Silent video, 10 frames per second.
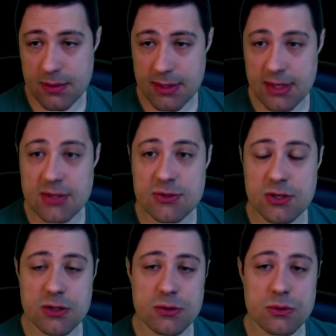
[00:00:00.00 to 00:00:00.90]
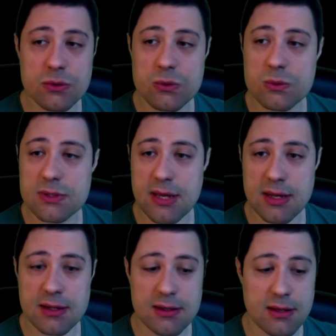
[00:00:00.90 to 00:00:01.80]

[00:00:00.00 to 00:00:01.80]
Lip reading: easier to do than